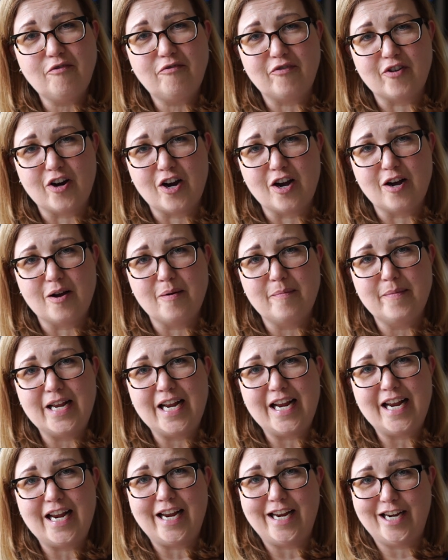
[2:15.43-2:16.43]
from
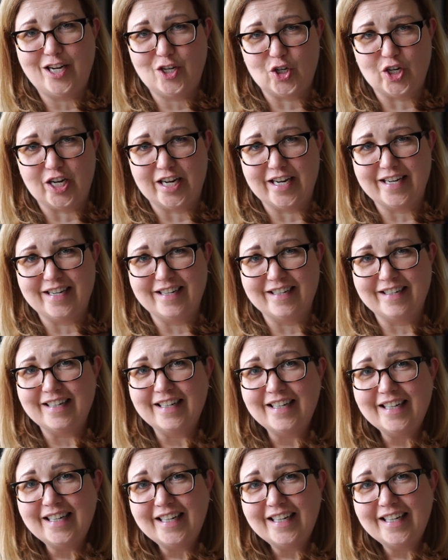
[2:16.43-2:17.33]
Asian